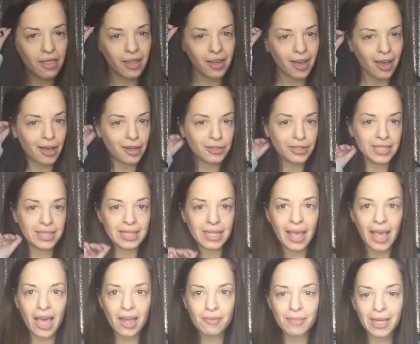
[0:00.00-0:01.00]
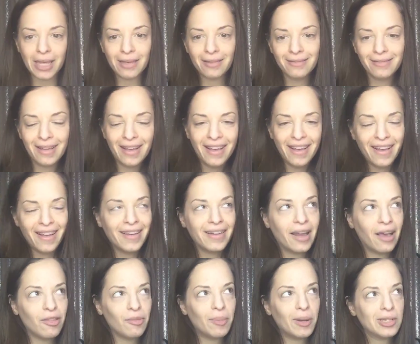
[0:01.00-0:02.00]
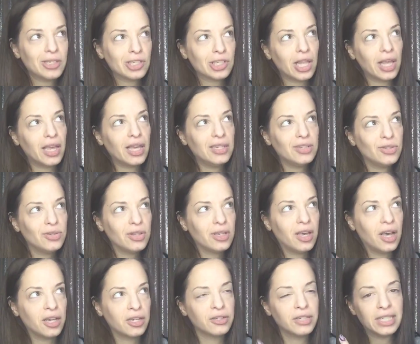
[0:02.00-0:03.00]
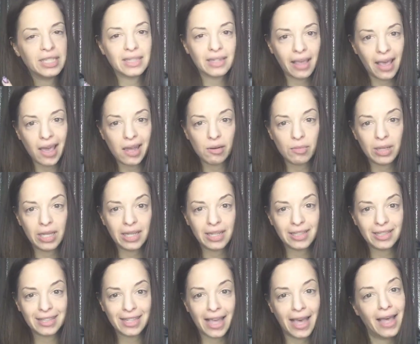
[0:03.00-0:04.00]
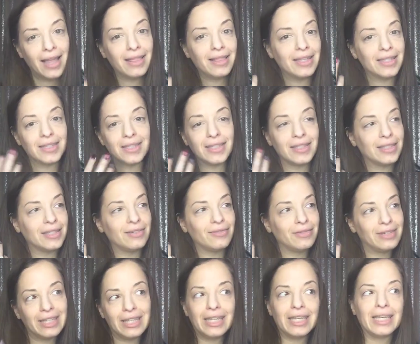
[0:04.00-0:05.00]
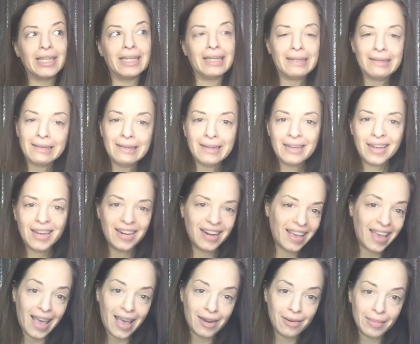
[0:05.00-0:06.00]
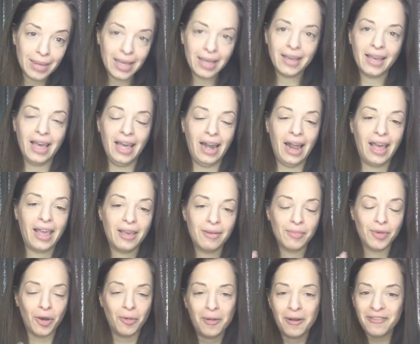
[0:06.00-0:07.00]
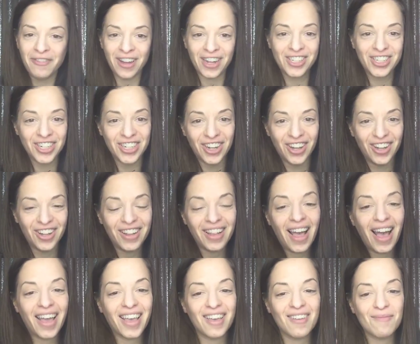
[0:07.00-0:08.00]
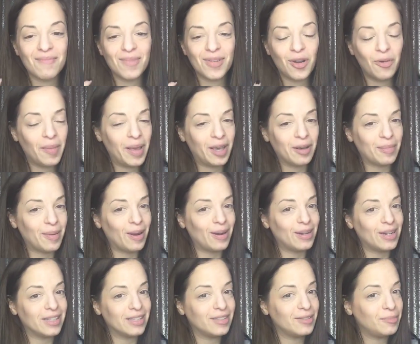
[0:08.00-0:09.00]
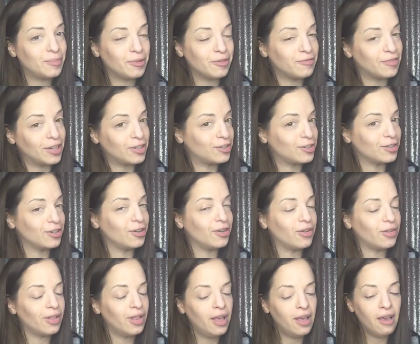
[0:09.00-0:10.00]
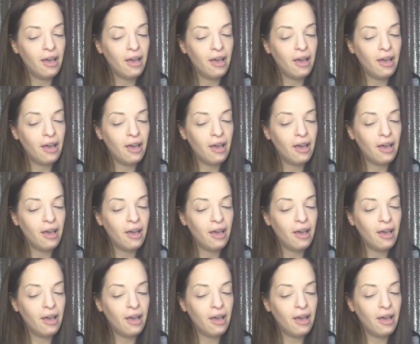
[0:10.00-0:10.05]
the CREASE Academy. Now the punchline to the CREASE Academy is that this isn't really an academy and I am no professional. I am no makeup artist professional.